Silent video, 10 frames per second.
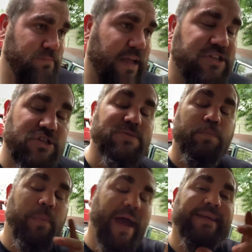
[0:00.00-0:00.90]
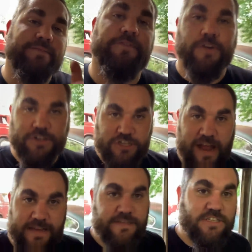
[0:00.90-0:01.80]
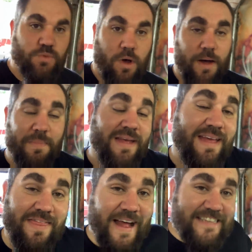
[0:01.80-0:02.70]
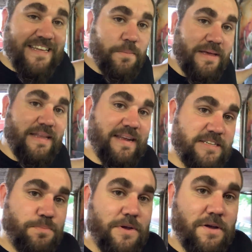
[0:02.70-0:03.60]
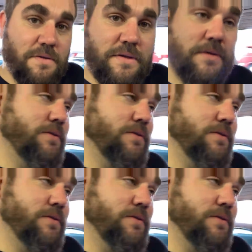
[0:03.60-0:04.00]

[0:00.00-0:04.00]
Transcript: it's just begging for a chassis swap. That's gonna be the next build.